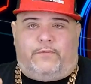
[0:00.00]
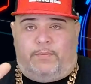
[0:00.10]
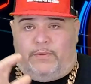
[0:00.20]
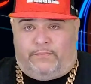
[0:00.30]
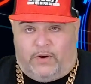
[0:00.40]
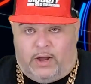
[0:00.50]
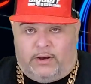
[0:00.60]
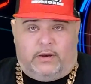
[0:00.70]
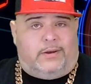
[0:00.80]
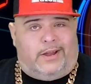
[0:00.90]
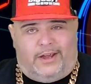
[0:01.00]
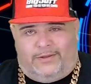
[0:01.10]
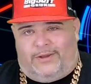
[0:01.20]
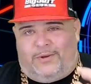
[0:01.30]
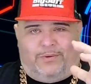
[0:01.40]
from the front,
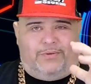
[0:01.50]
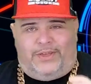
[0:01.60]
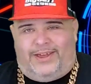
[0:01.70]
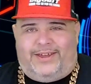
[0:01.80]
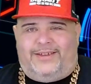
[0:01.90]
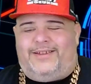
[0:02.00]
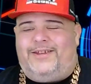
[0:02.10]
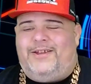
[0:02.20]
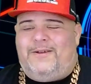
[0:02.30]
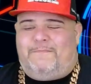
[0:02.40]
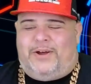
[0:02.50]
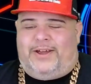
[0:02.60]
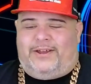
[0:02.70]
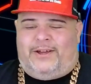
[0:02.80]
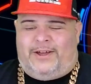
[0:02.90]
not the whole thing.
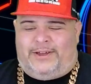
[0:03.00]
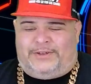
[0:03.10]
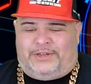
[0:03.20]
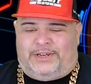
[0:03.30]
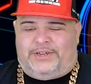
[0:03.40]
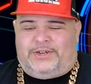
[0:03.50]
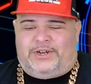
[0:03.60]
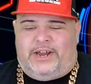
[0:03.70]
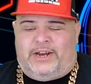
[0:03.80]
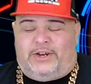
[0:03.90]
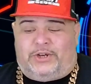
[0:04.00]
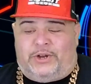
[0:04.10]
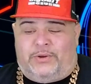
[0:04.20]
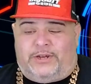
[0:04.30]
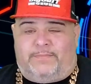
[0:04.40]
But 6-inch and 8-inch,
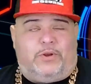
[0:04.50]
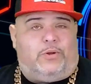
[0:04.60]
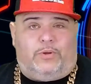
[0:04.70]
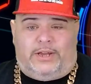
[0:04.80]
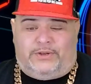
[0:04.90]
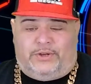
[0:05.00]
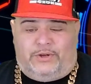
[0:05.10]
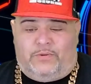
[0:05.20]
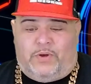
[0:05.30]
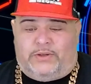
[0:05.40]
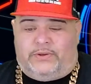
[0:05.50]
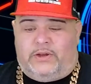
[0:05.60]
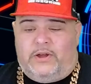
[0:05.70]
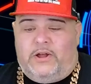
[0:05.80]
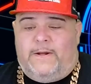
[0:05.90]
those I'm told less than 2 months.
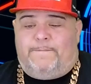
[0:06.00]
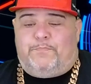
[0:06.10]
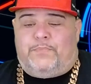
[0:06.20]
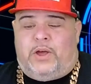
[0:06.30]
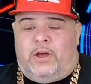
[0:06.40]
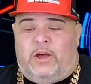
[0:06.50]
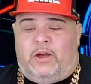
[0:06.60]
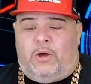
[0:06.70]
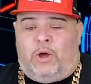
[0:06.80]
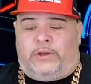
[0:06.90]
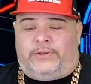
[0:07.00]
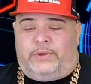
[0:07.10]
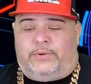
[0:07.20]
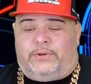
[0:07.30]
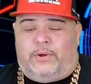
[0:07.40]

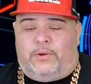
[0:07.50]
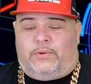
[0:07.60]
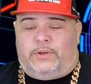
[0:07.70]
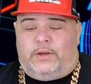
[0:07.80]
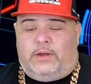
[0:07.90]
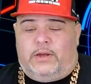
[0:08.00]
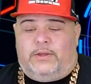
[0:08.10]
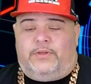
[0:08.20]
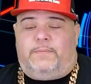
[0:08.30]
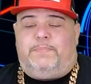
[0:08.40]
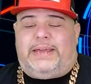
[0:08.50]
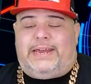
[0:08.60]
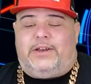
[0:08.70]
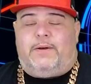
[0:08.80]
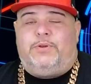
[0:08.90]
Also told the
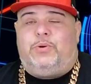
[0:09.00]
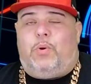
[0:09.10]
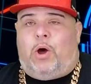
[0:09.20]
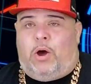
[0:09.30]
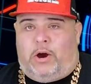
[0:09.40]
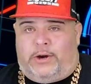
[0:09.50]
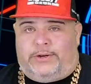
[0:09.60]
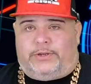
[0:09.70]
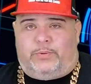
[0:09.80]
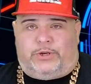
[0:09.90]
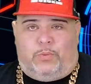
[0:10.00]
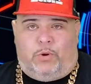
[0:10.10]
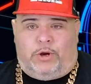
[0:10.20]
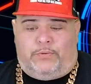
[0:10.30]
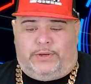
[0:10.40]
PWRs, which are
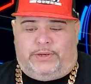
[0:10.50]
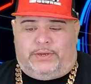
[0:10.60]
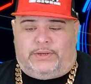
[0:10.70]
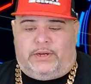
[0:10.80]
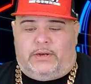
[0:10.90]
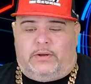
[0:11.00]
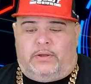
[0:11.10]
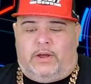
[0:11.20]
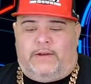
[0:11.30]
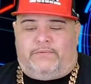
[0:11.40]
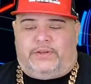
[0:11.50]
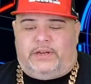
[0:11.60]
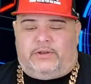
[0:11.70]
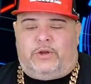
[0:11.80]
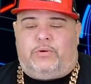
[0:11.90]
water resistant, they'll have
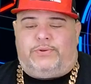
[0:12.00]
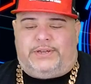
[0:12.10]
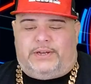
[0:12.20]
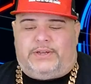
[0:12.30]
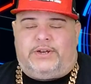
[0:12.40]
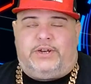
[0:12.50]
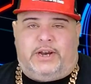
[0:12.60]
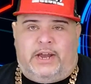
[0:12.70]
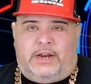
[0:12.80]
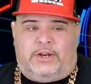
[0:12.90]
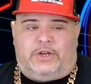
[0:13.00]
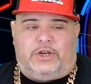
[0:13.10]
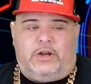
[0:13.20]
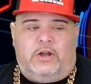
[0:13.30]
new 6-inch and 8-inch.